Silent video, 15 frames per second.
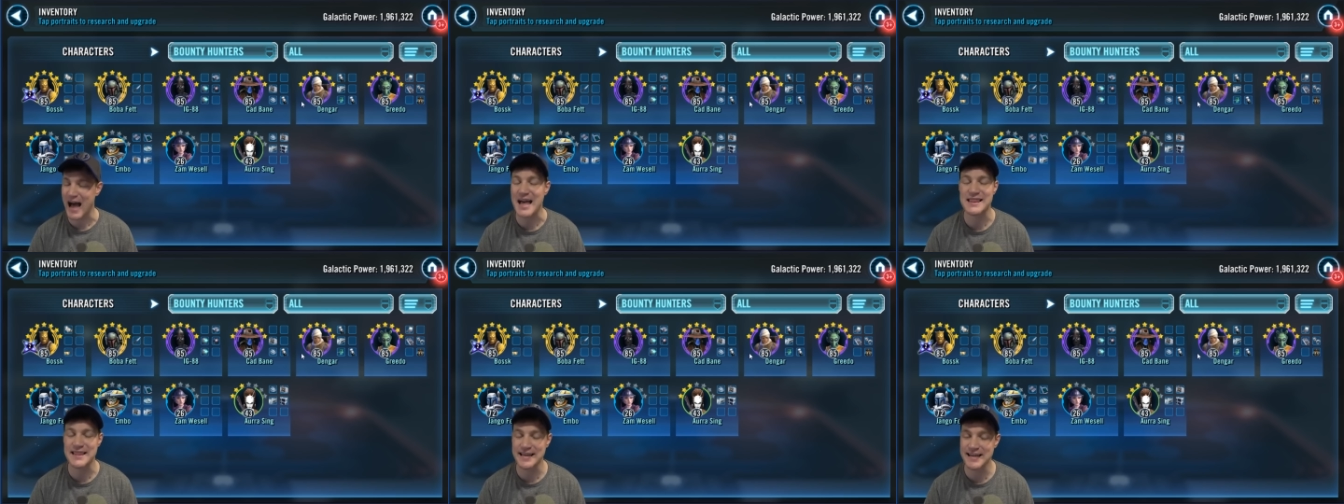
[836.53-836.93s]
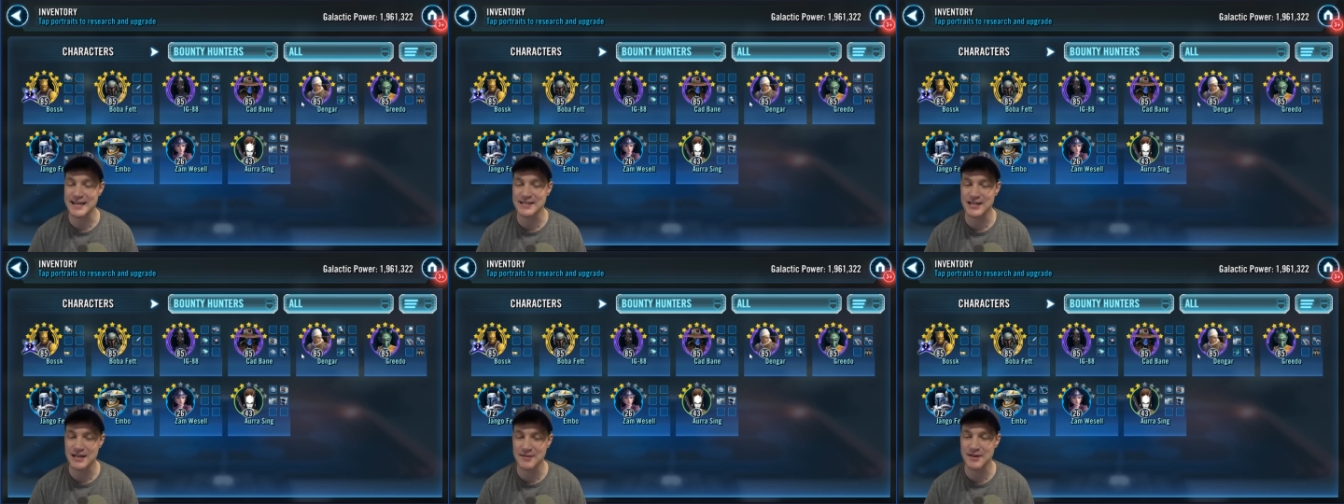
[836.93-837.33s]
I think
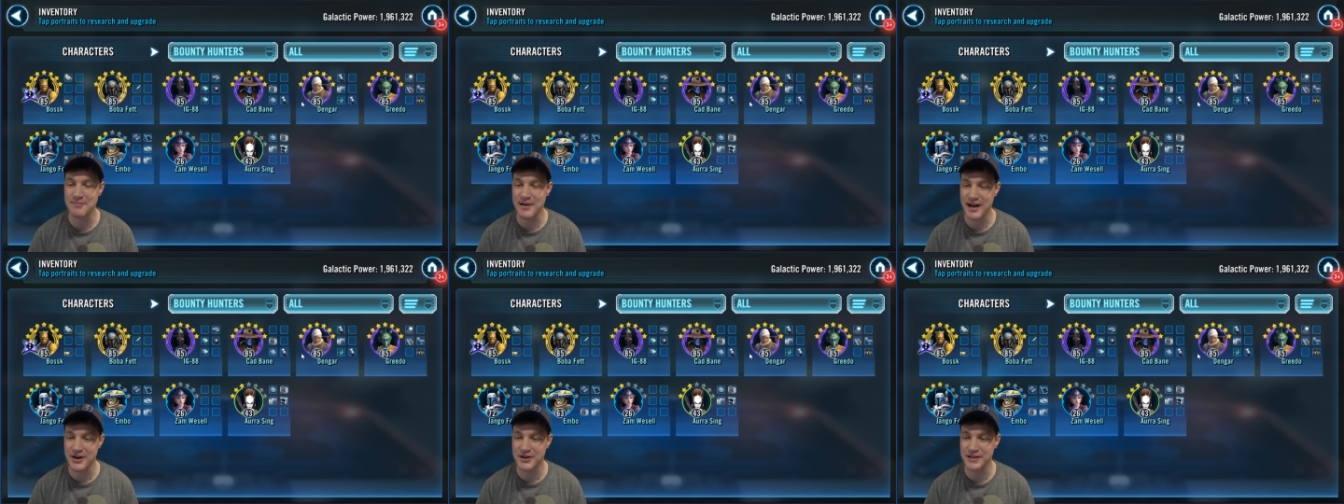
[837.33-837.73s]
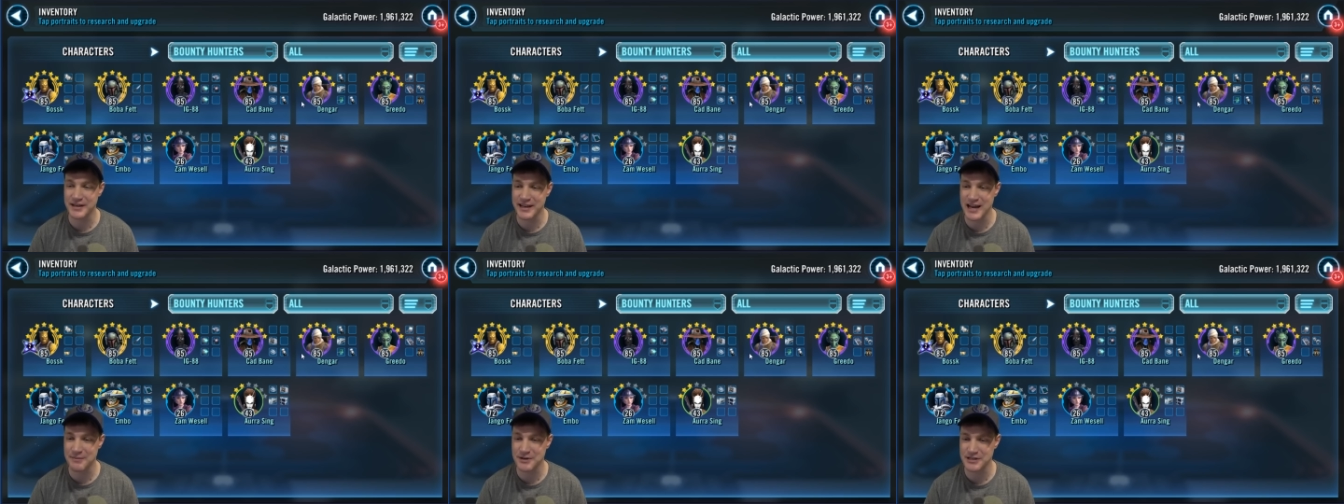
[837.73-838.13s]
he's going to be better in
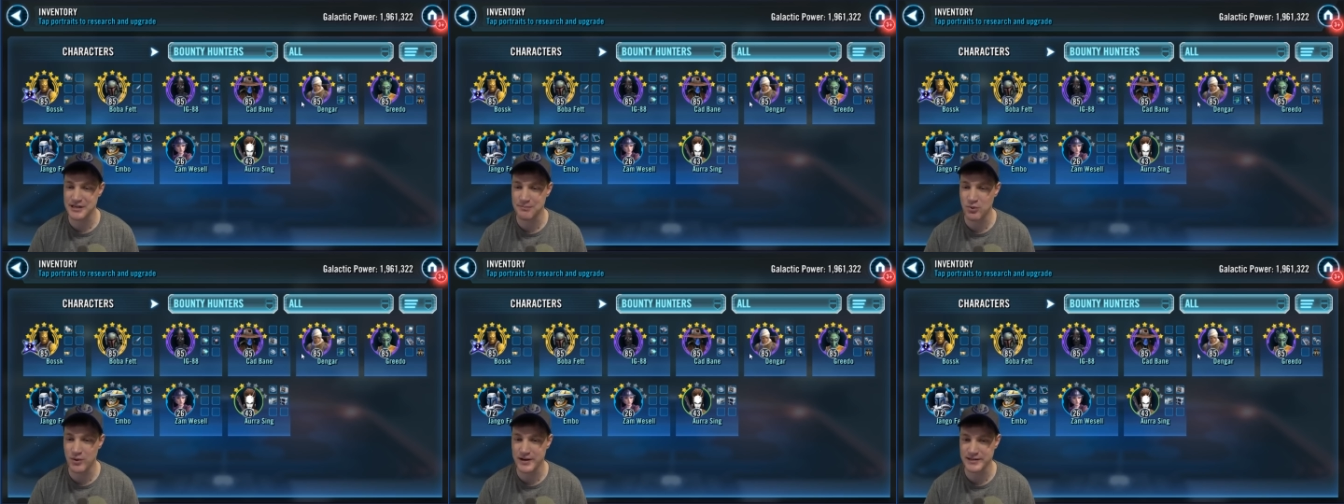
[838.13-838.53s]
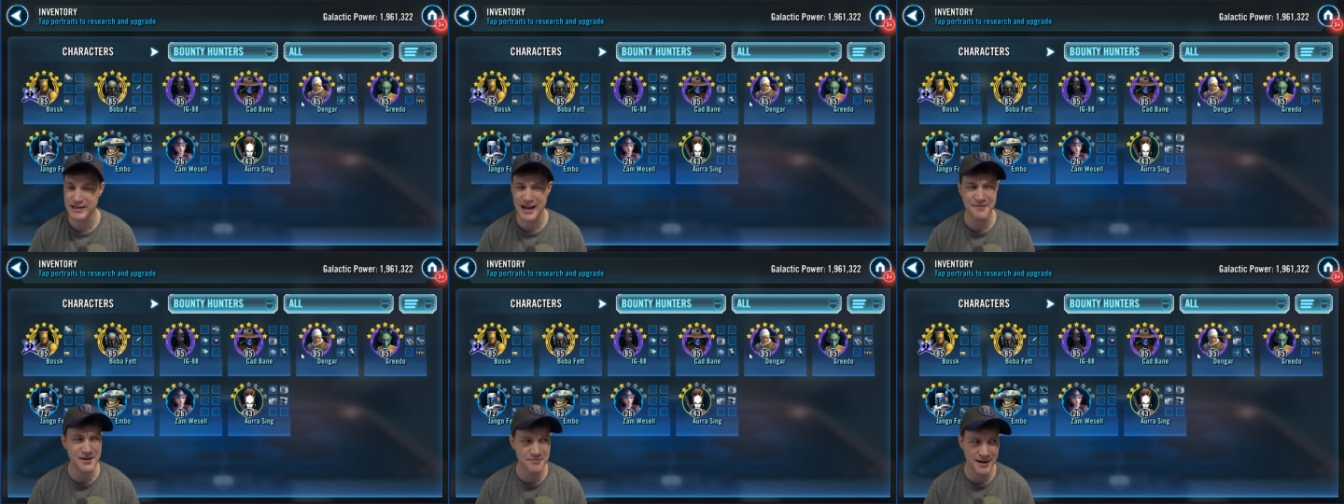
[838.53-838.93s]
the game at some point in
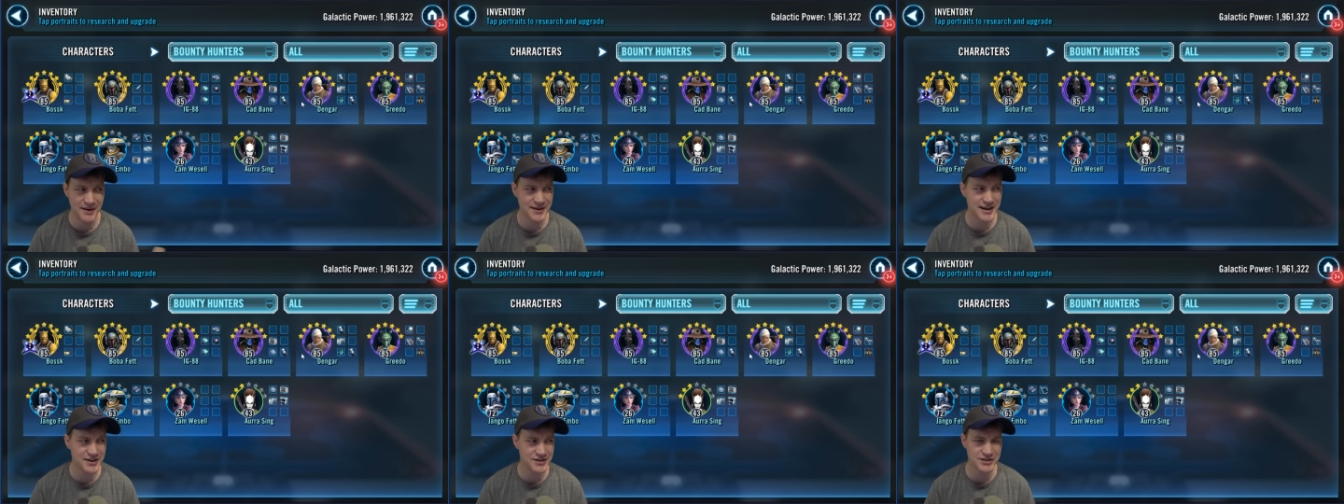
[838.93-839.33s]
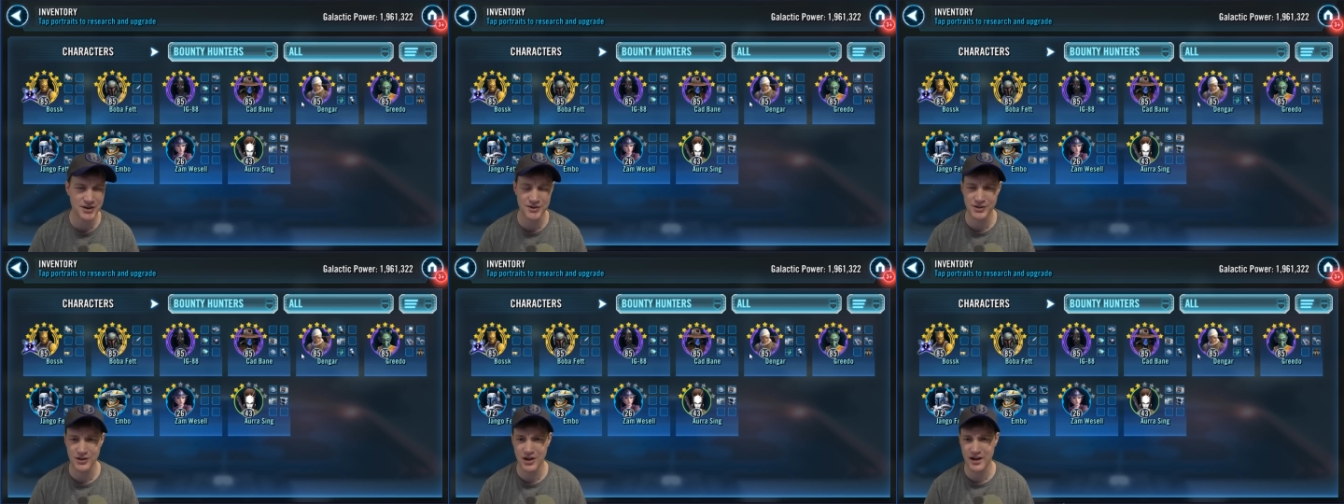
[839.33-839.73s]
time. And bounty hunters
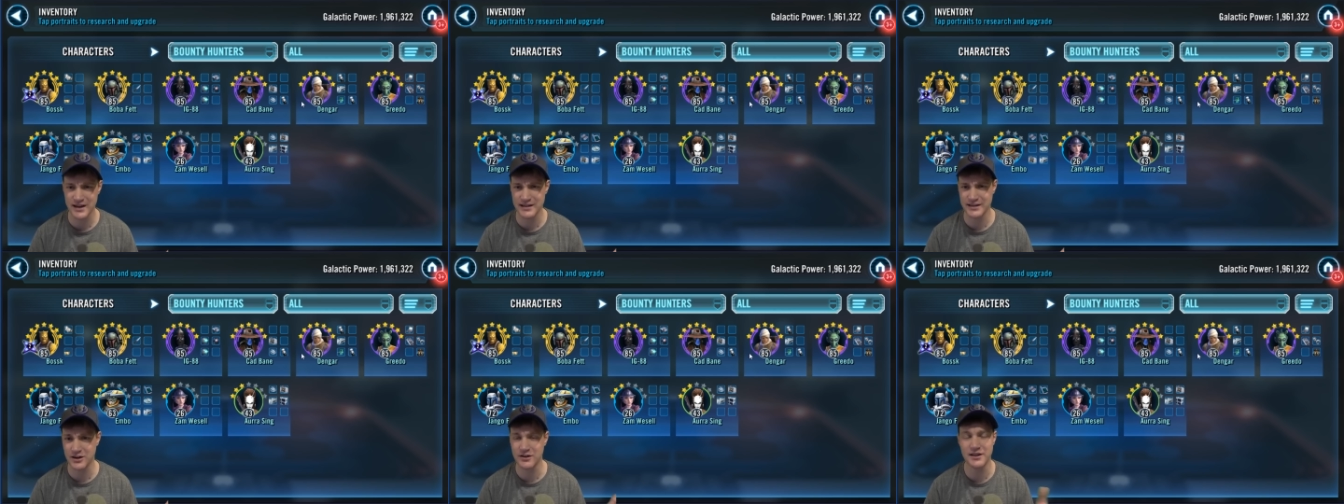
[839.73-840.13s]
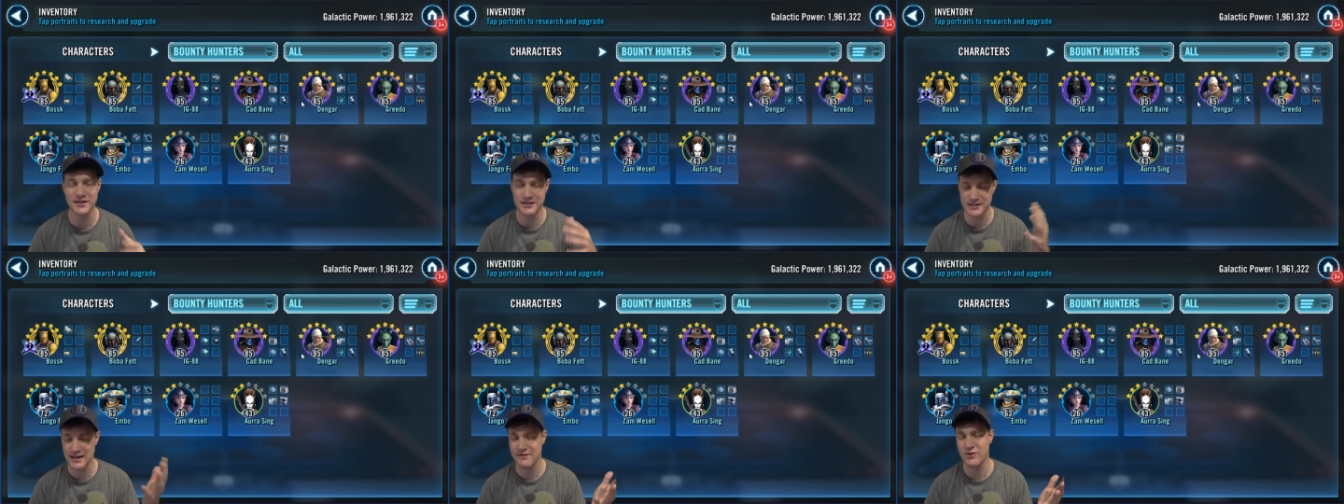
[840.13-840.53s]
are the login, or
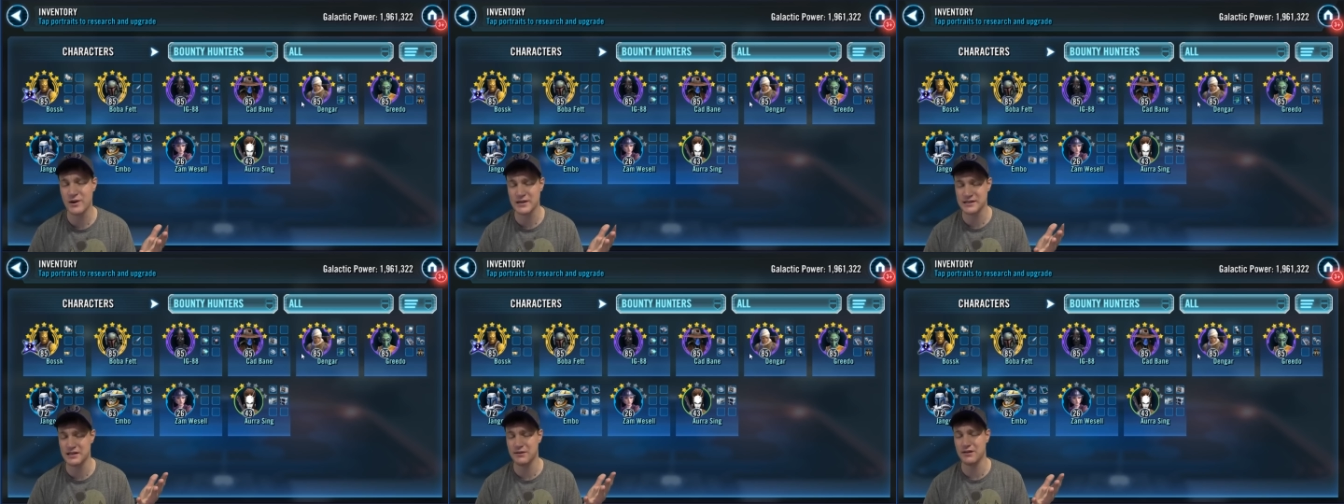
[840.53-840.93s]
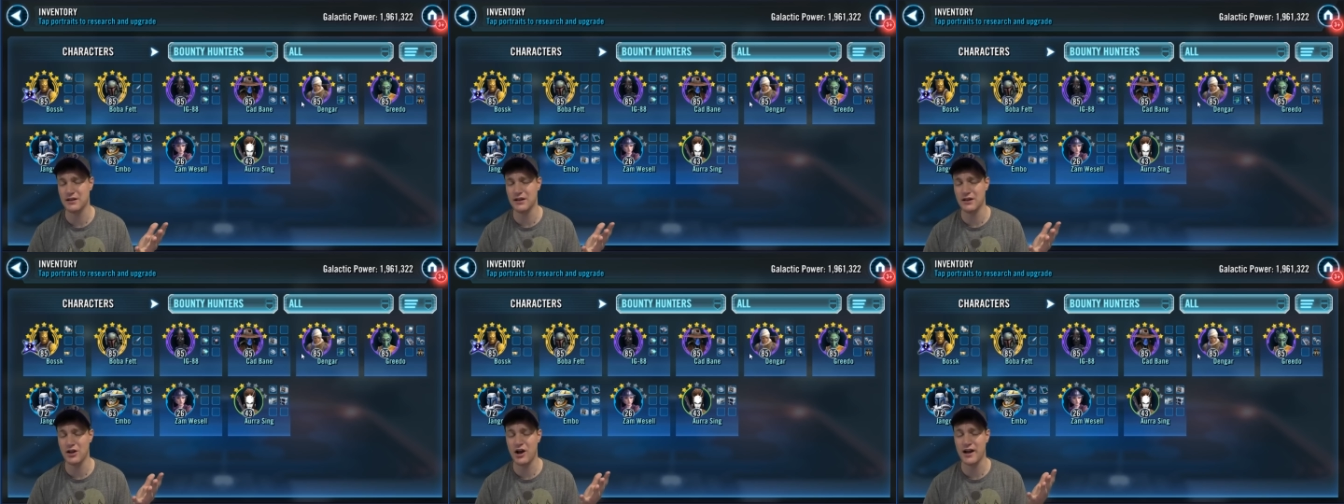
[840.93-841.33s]
the slave one is the
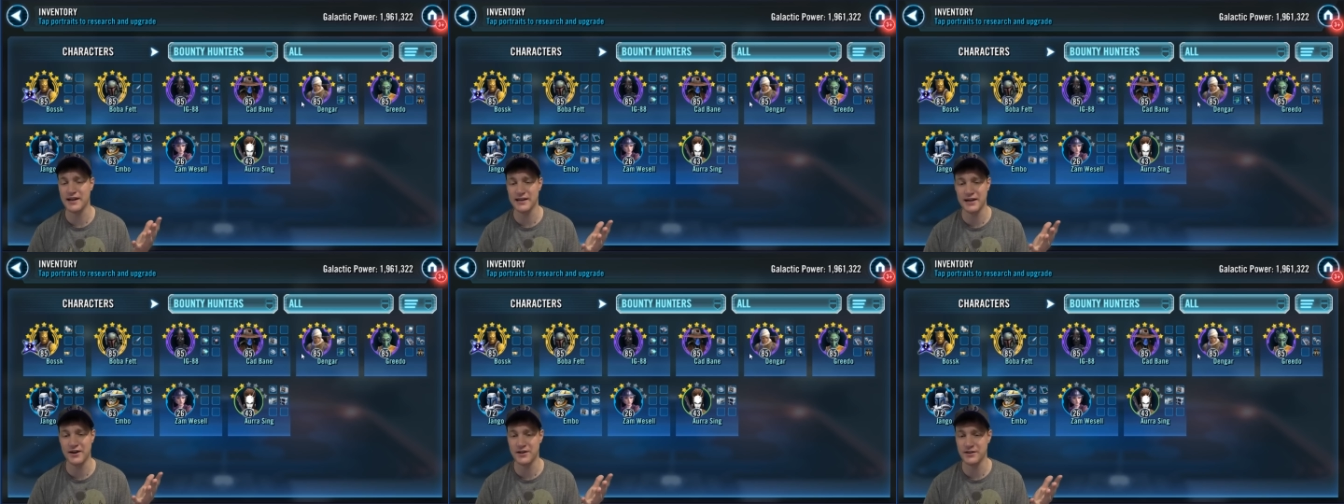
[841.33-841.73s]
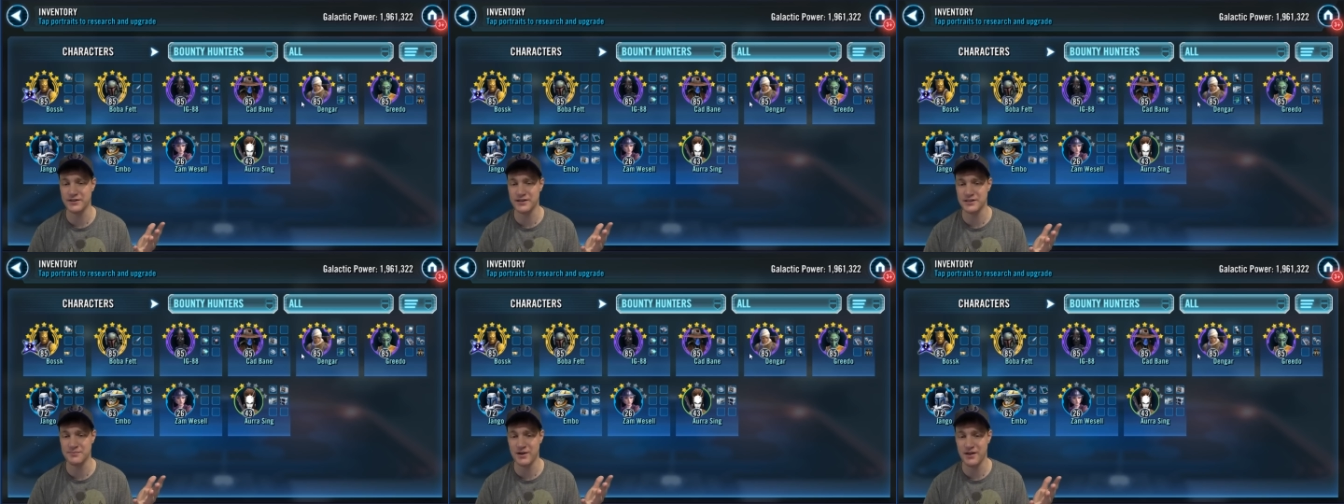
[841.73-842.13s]
login character
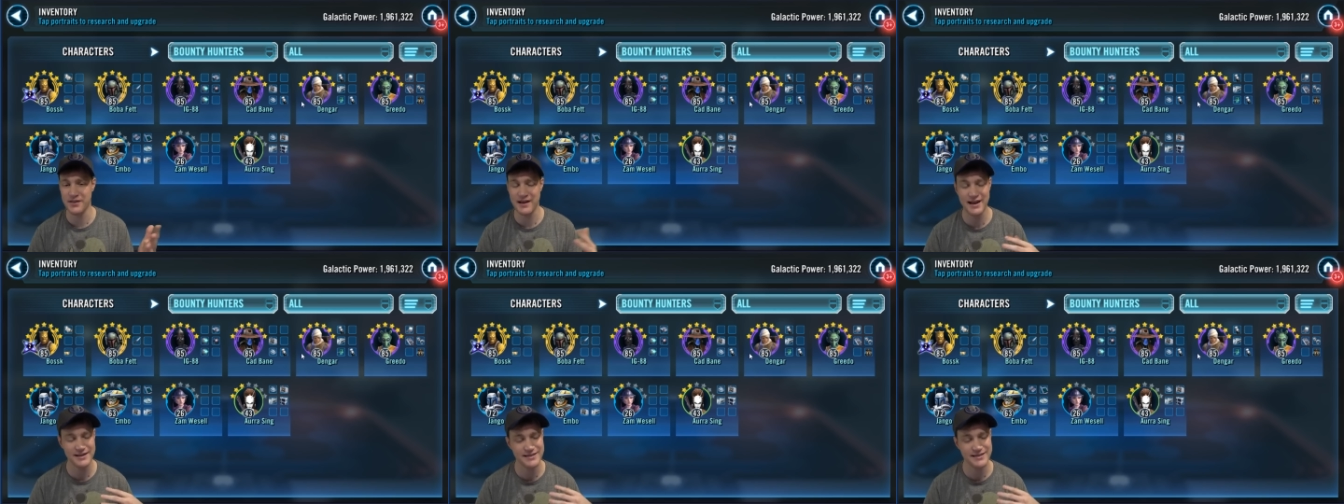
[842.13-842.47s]
this month.